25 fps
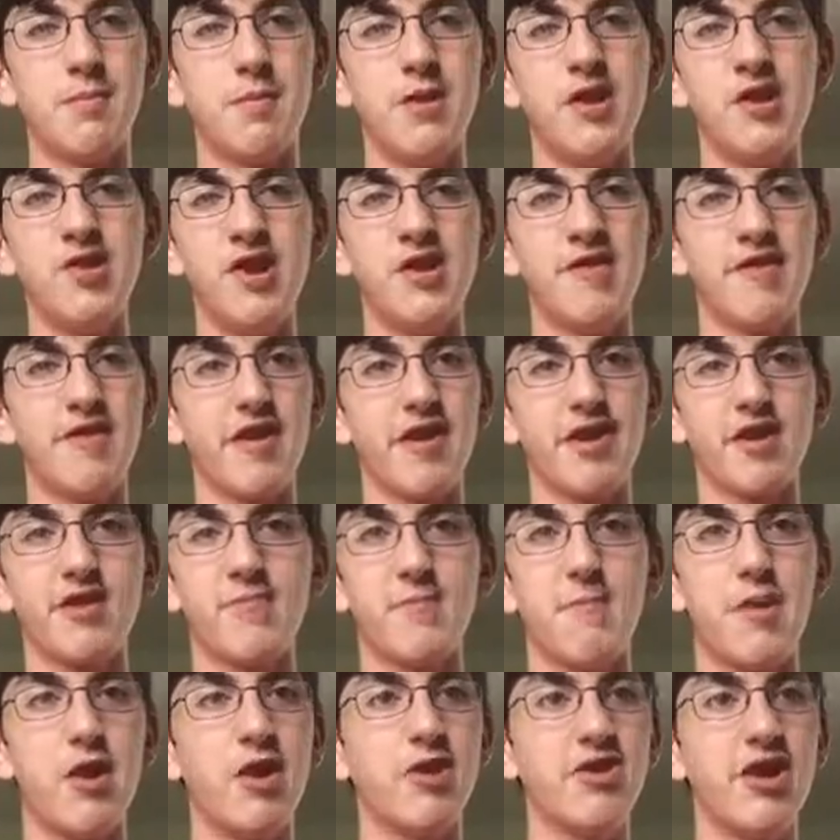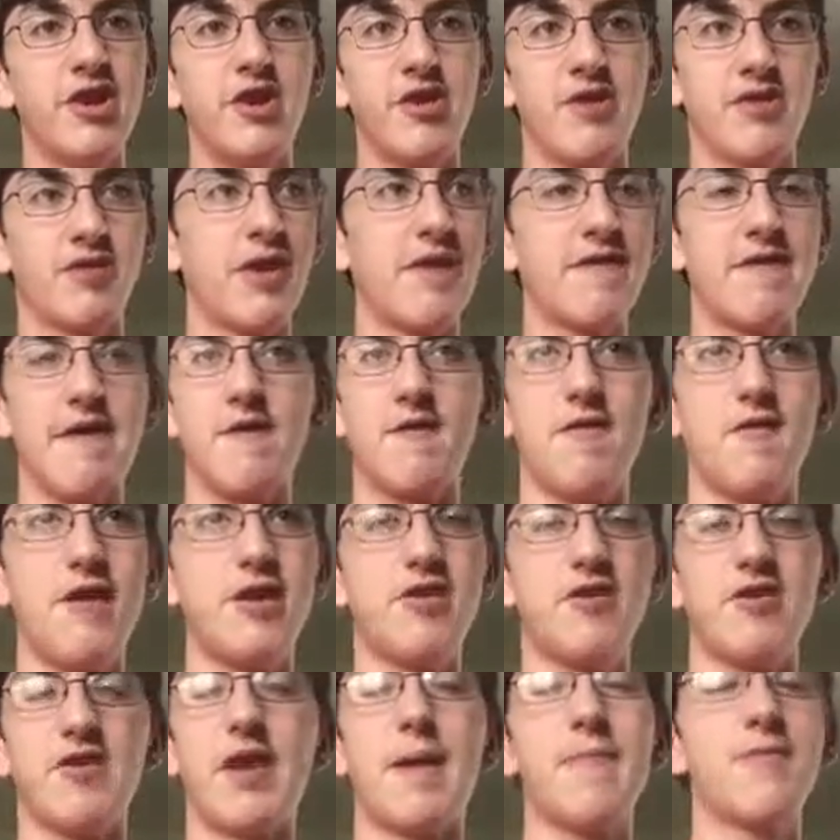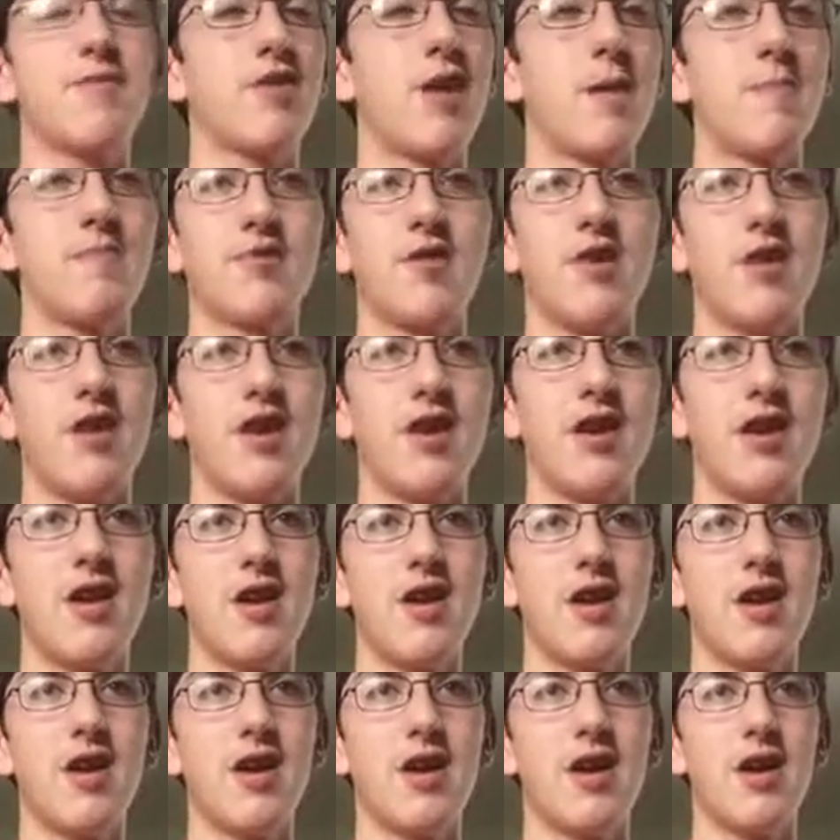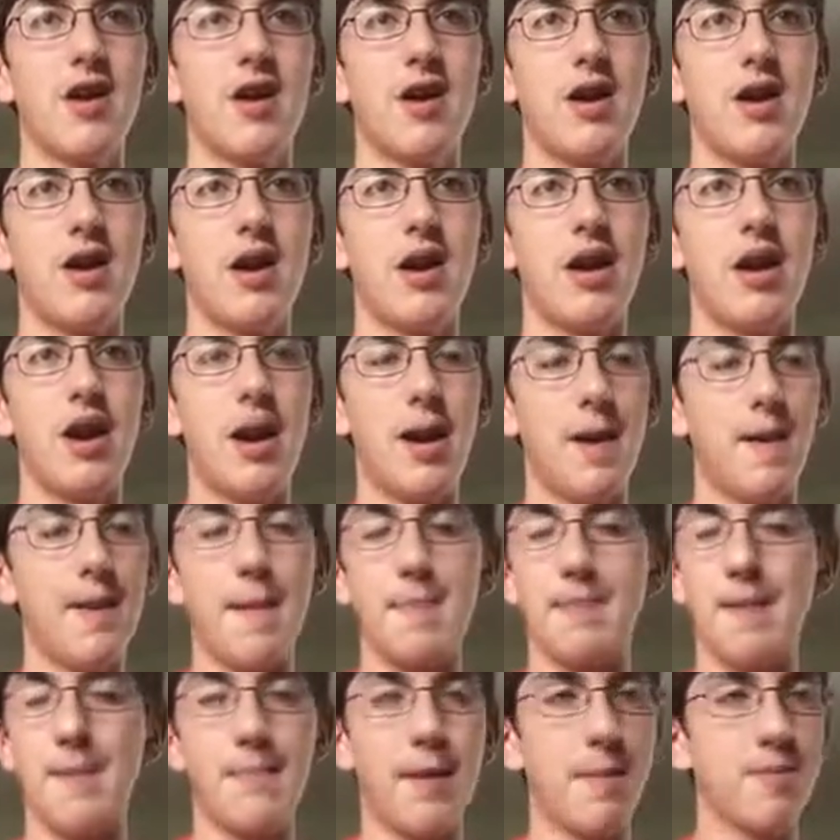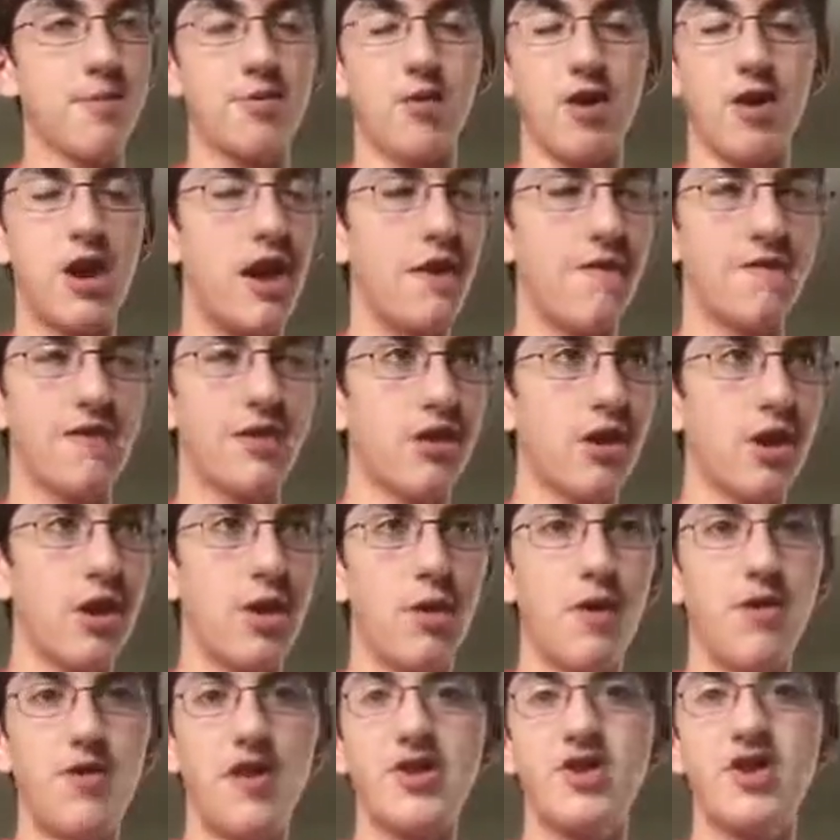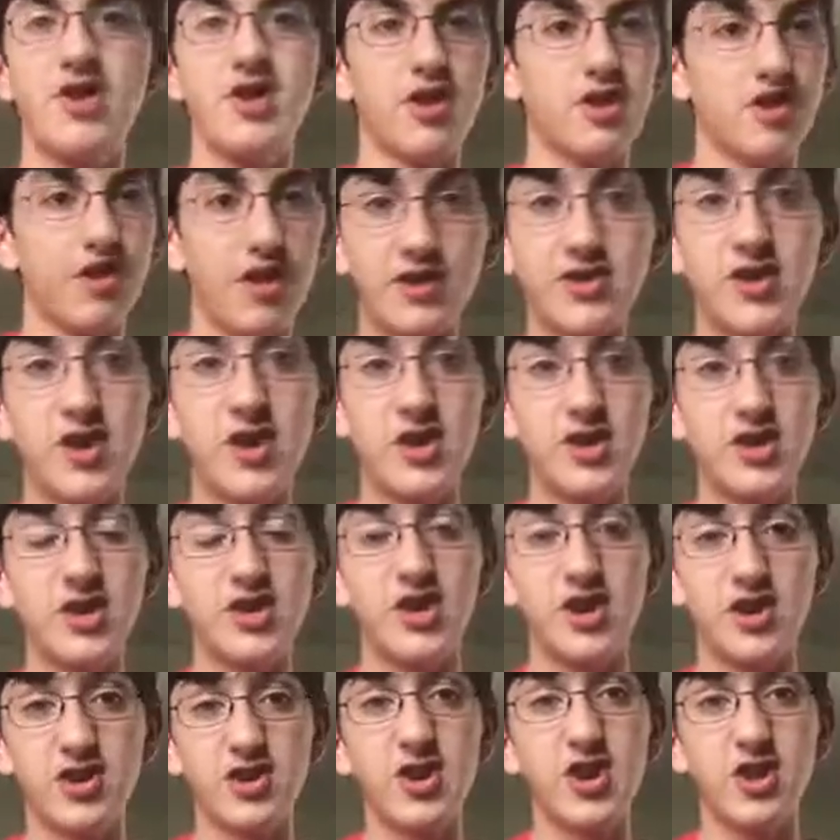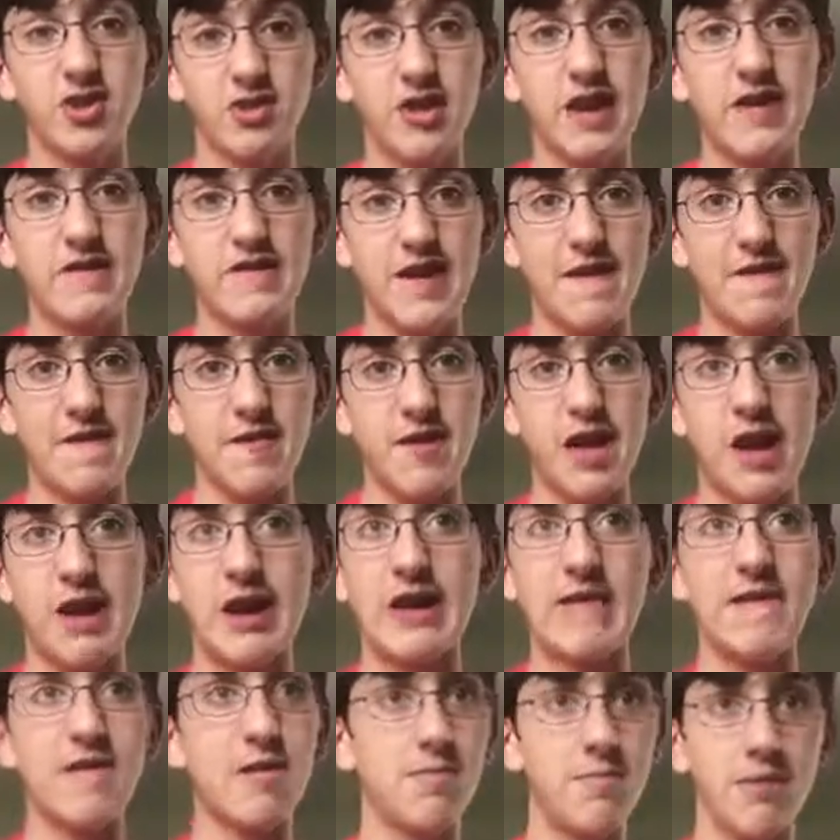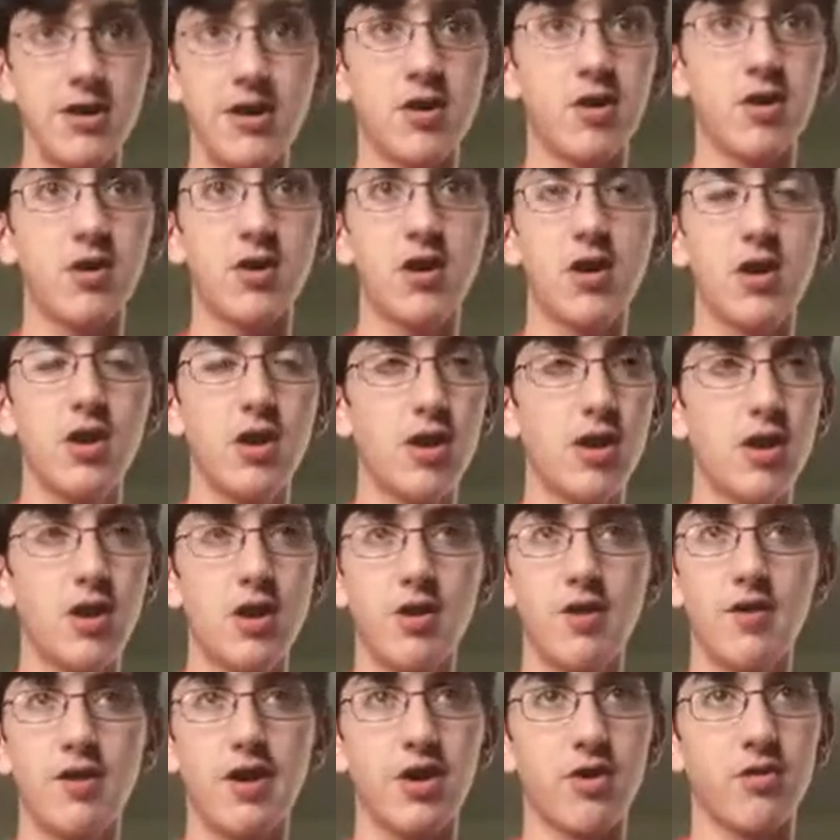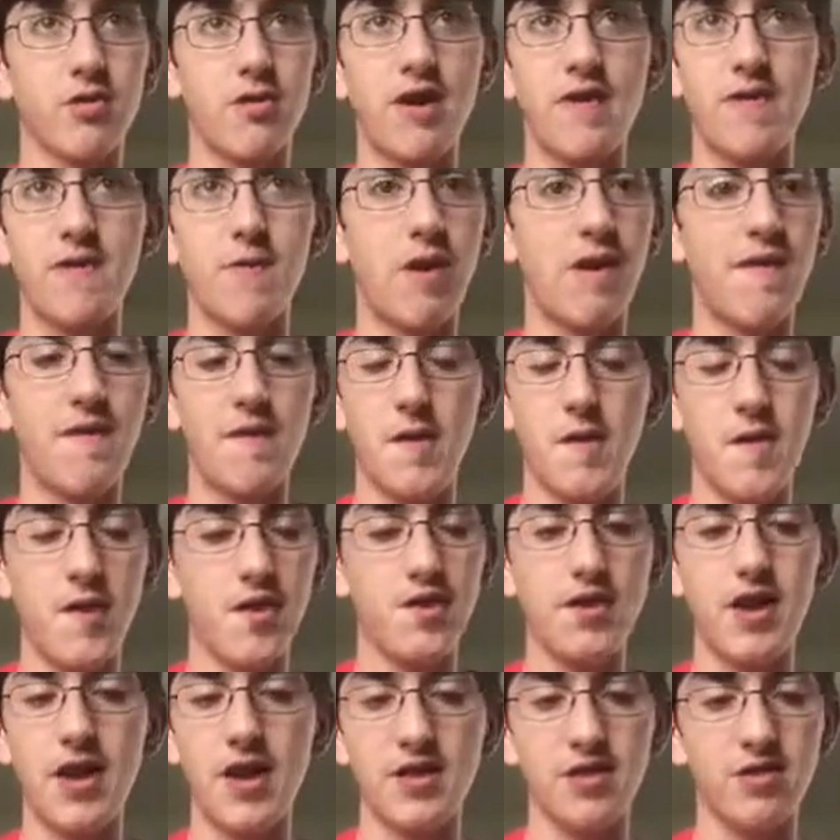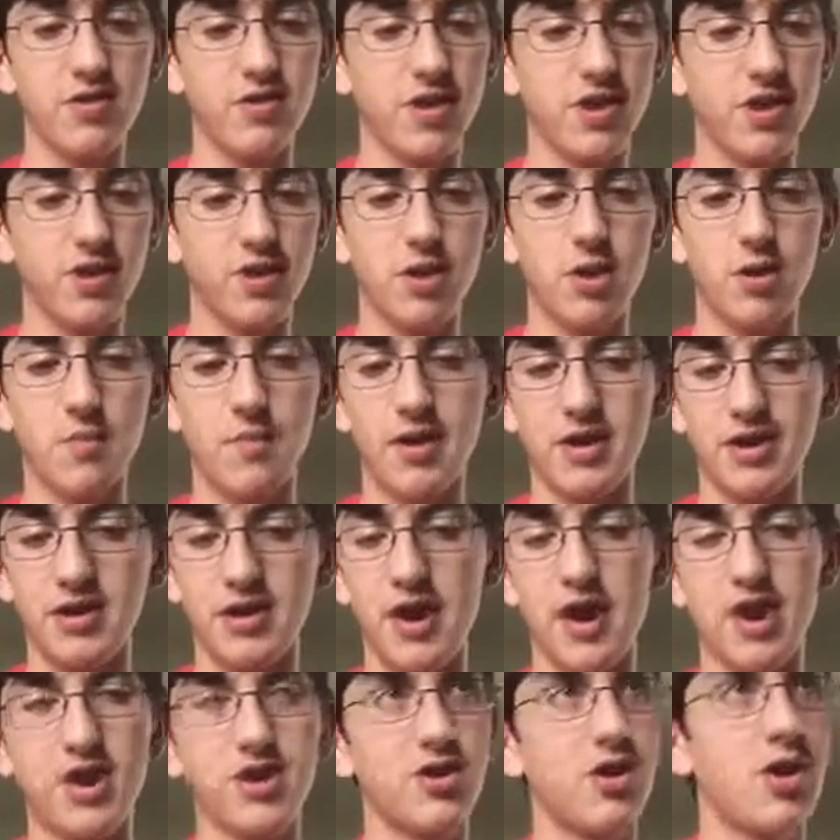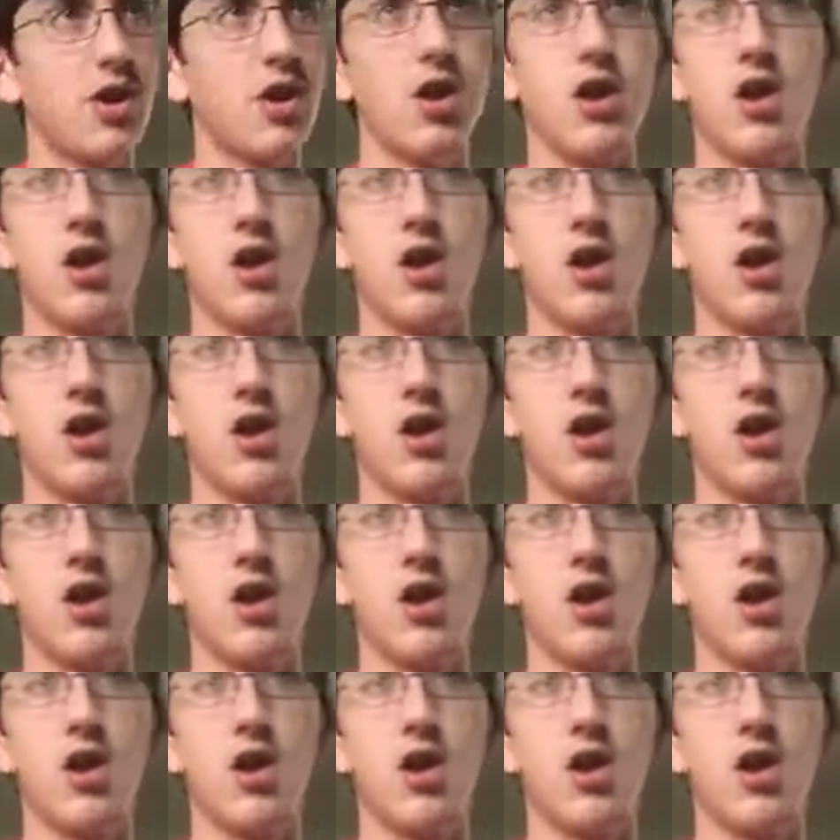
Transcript: then Mary Jane's like, Mary Jane just leaves after that. She's like, I'm, I'm sorry. I, I'm, I'm sorry, I have to go. And then she just, and then she, she just leaves after that, leaving Peter, like, right, right there in the desk, like, oh my gosh.